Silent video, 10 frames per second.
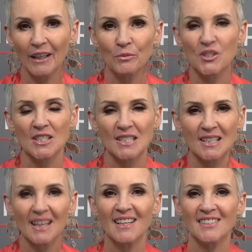which is
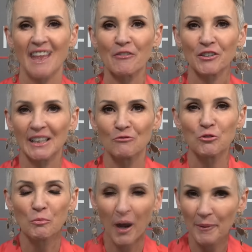South African for
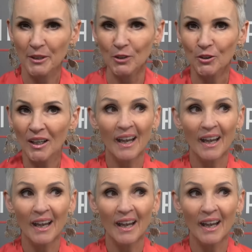barbecue.